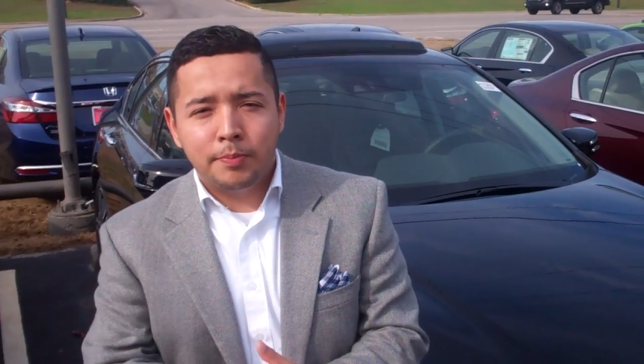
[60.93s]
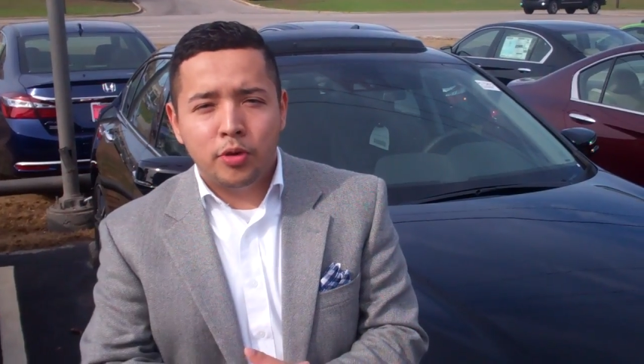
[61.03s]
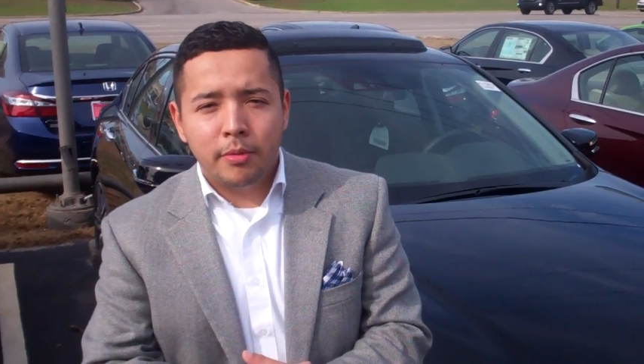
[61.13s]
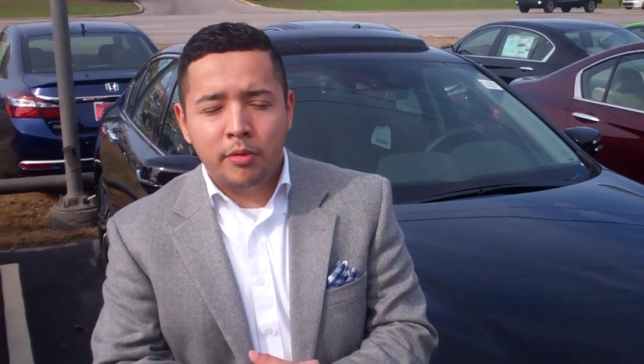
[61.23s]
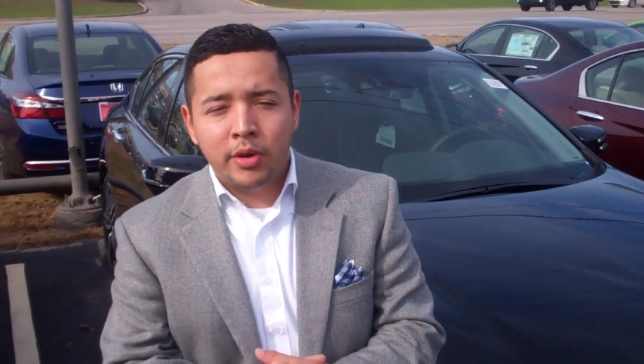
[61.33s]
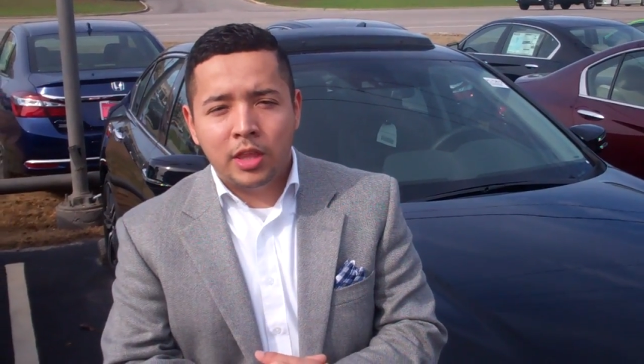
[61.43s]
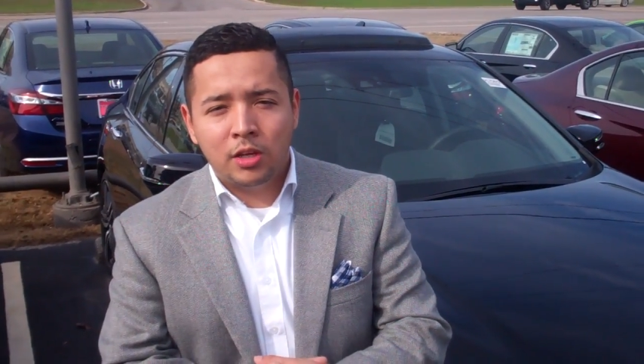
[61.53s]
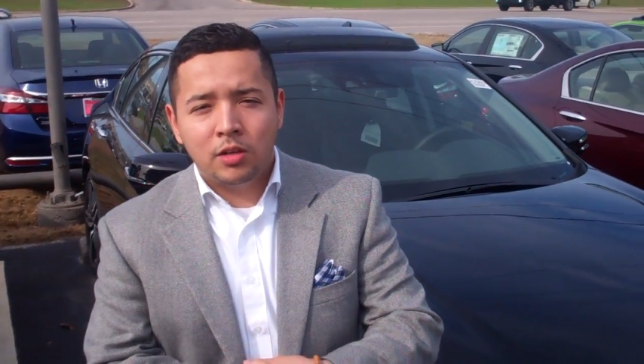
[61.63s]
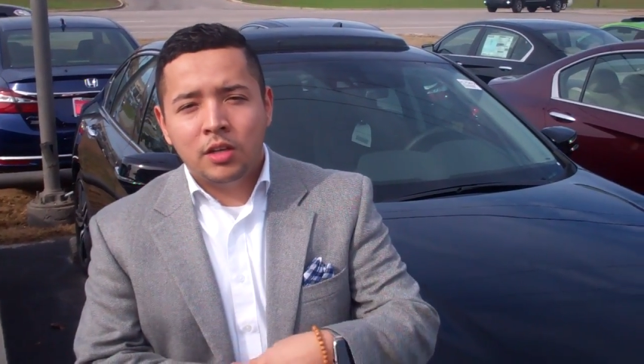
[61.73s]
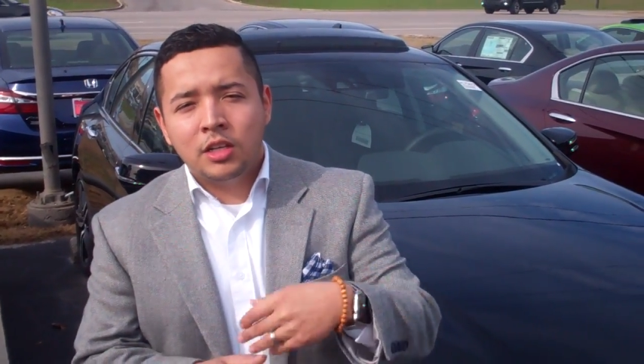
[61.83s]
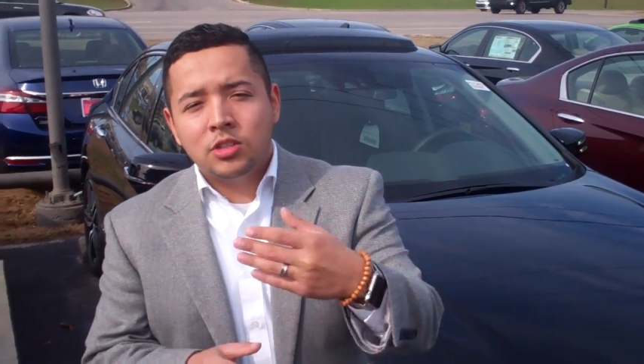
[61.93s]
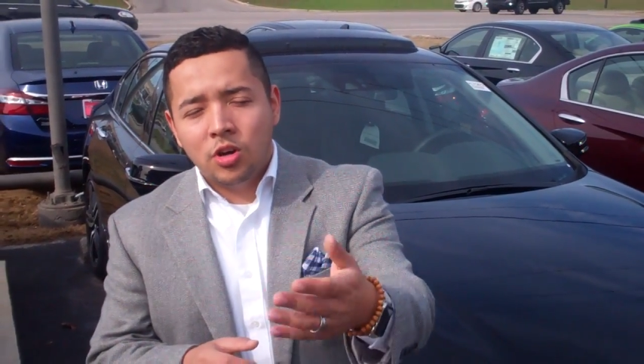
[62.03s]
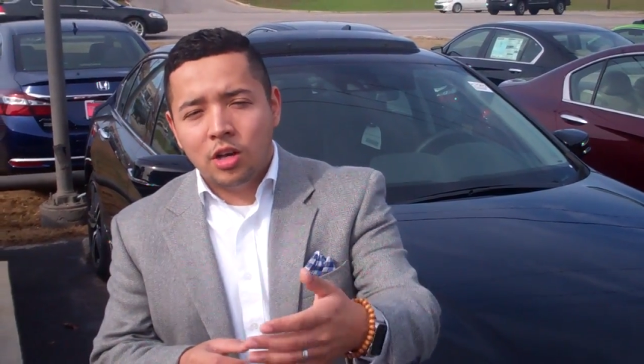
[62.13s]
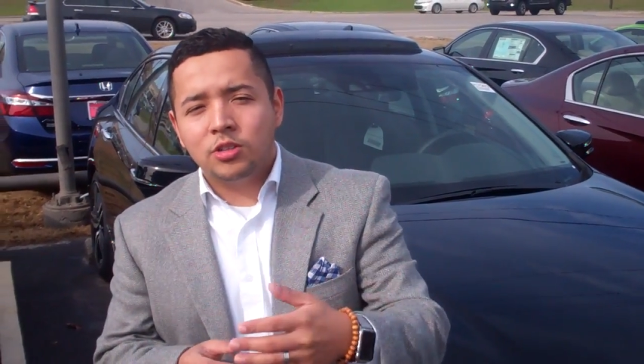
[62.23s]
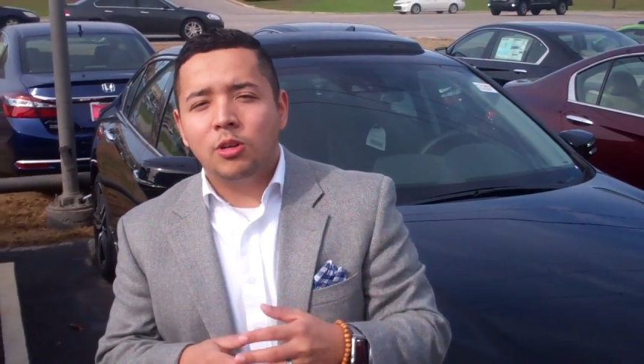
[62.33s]
appointment with you to
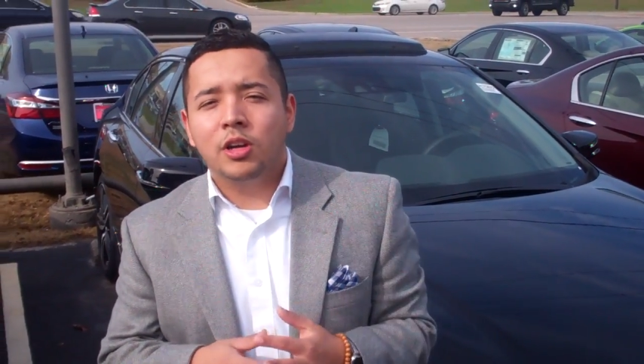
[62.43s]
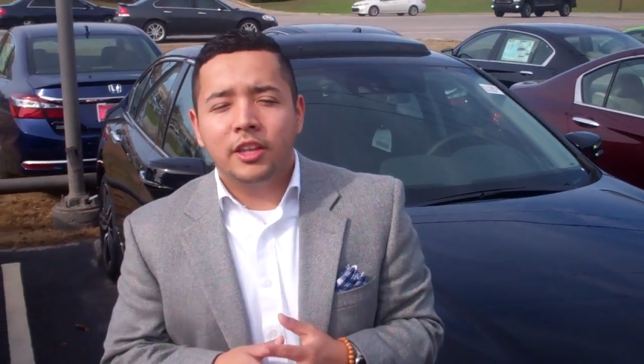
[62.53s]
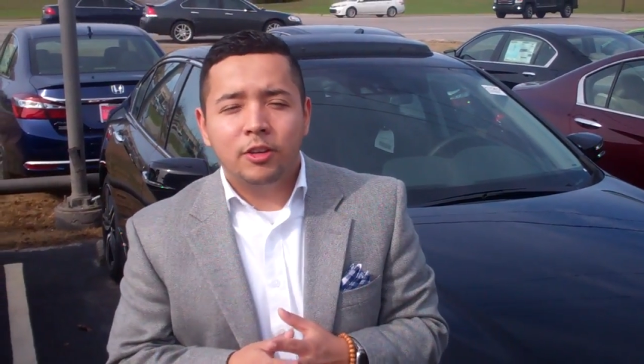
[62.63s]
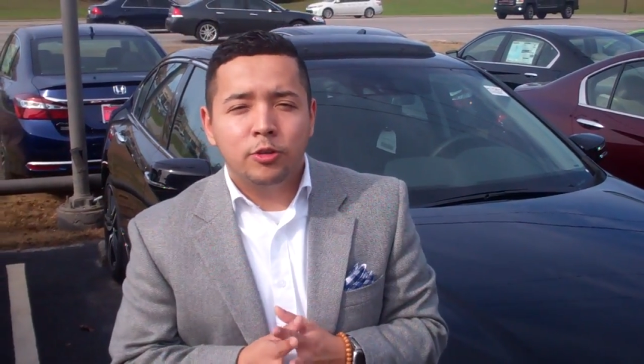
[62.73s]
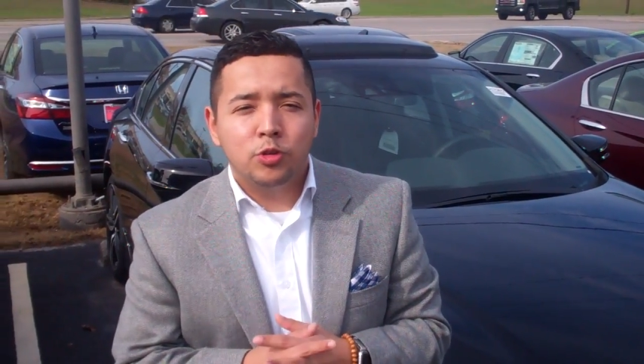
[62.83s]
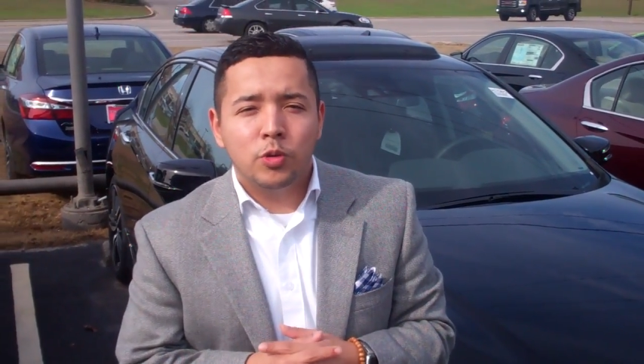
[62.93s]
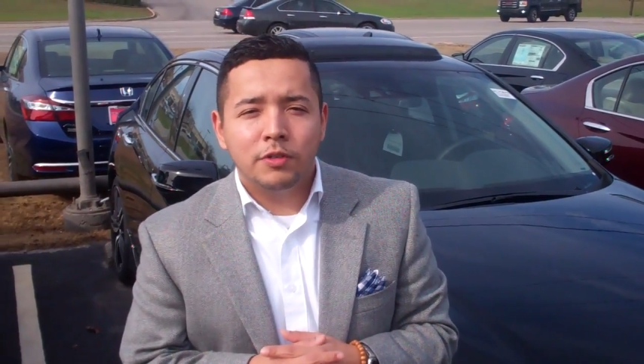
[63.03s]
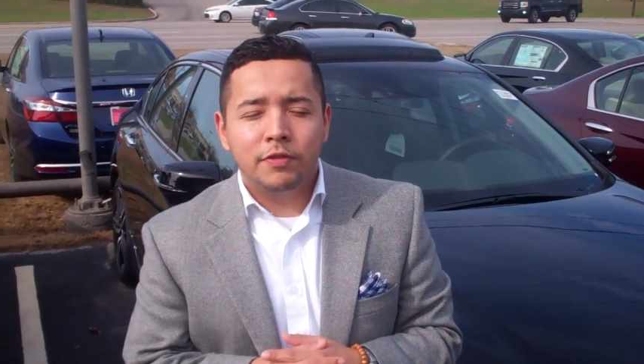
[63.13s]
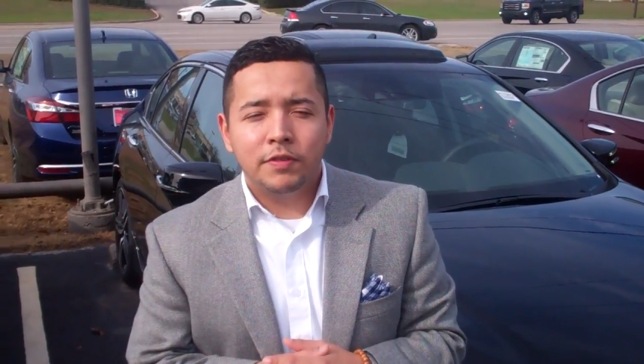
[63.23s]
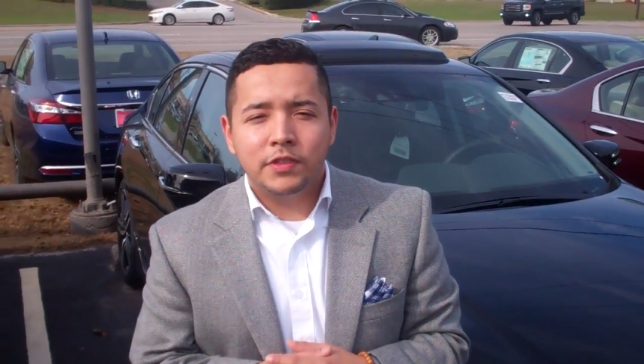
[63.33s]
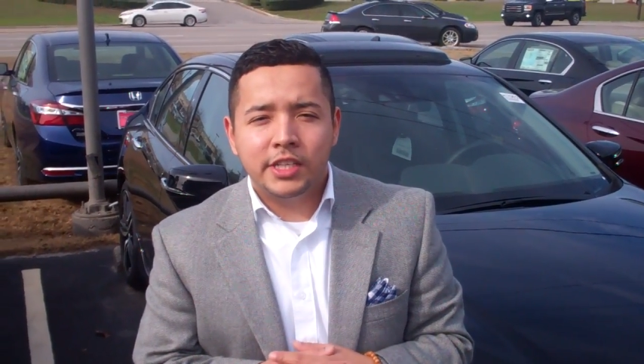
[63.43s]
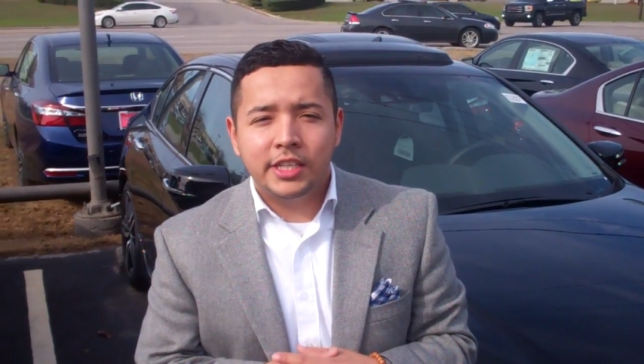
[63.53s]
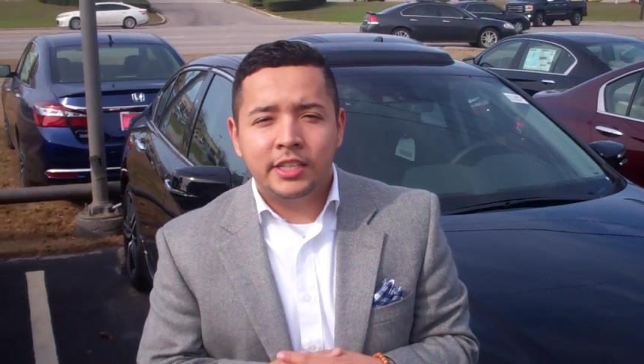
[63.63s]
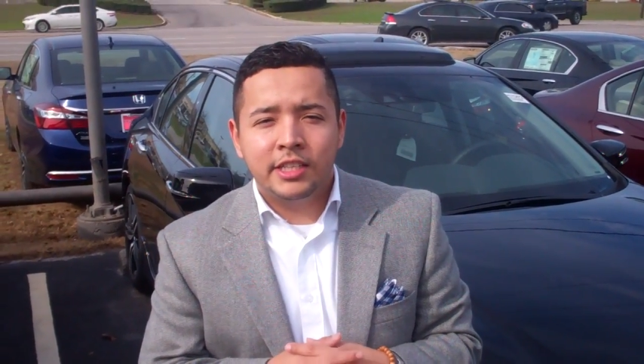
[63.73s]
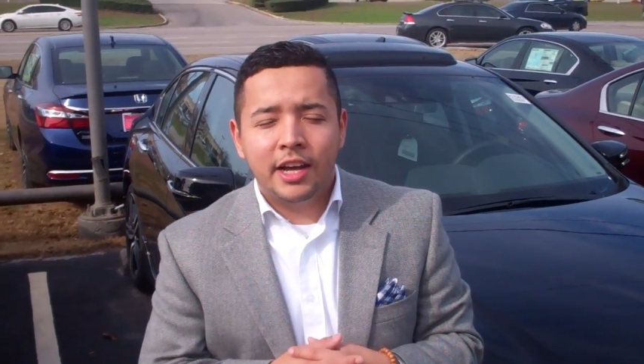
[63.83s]
also look at your
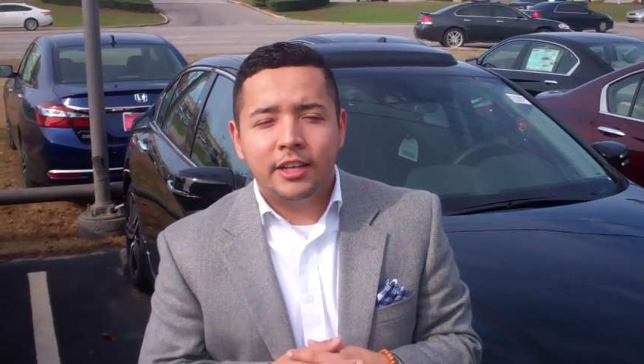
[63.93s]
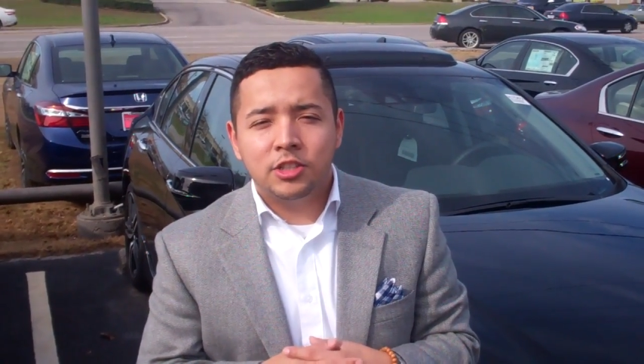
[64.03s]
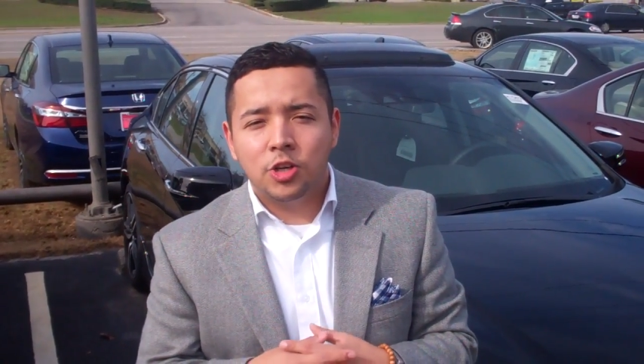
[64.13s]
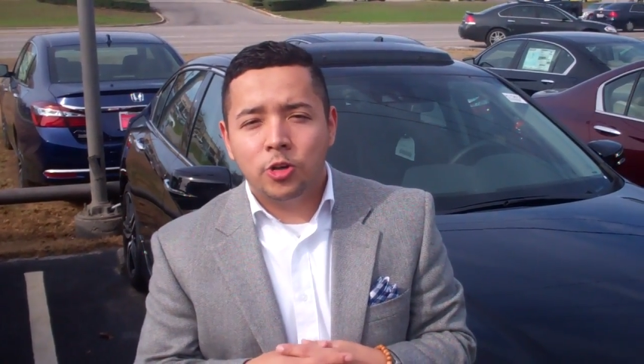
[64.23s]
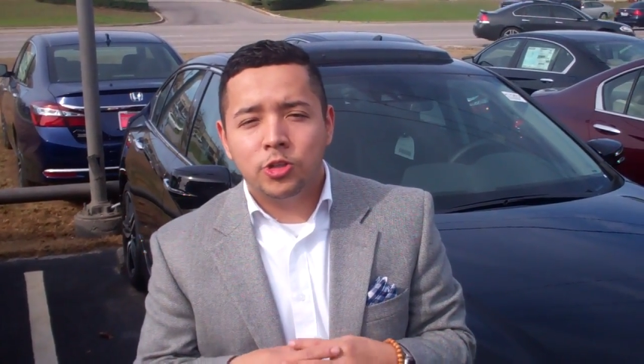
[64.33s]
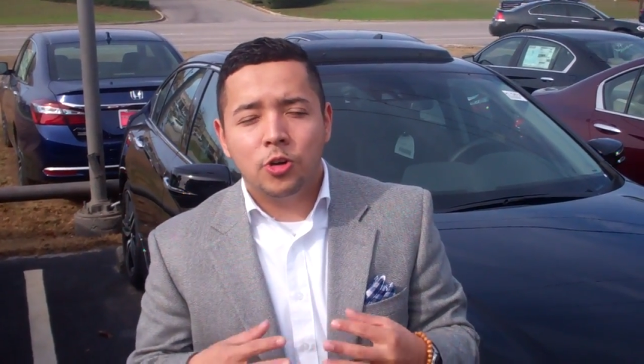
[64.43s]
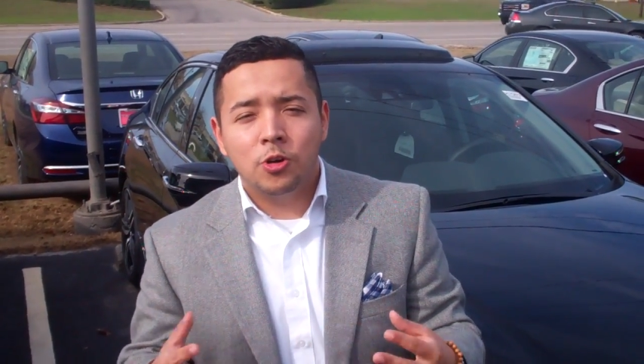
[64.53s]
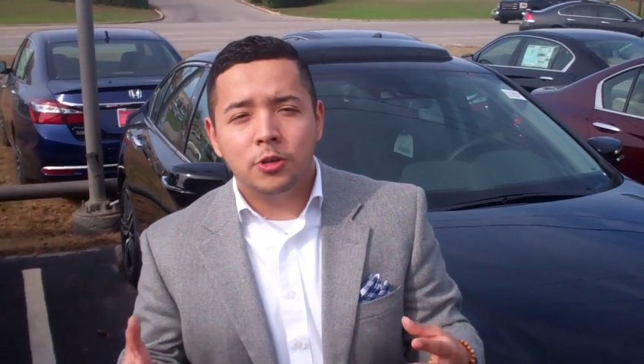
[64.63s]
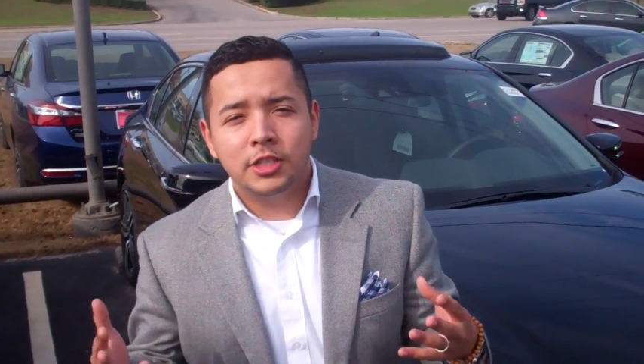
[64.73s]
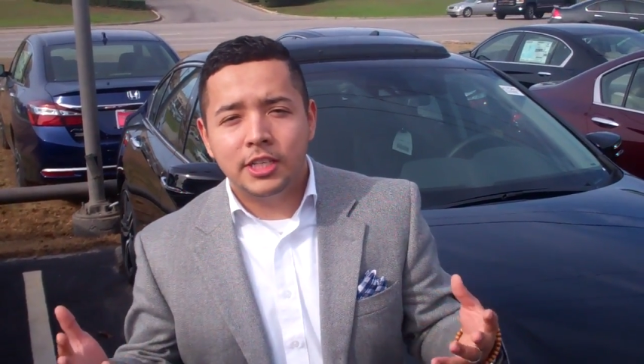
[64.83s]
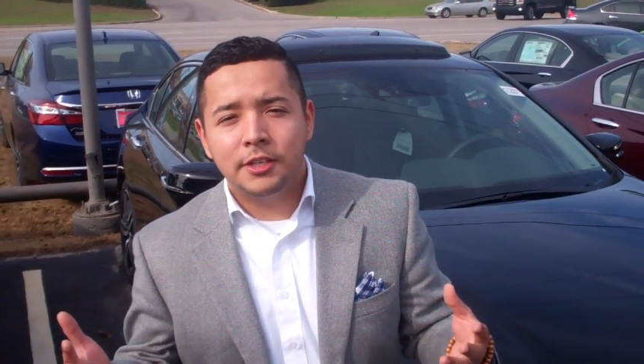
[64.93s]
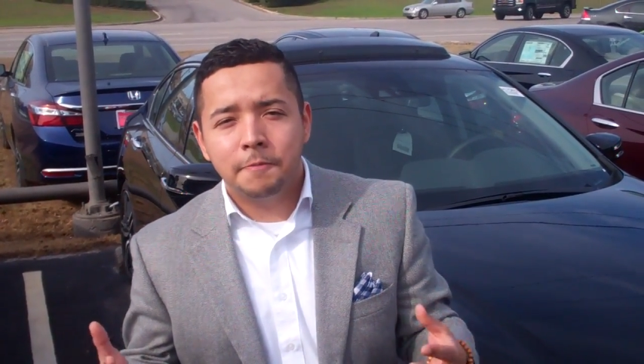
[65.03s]
2015 Dodge Charger RT.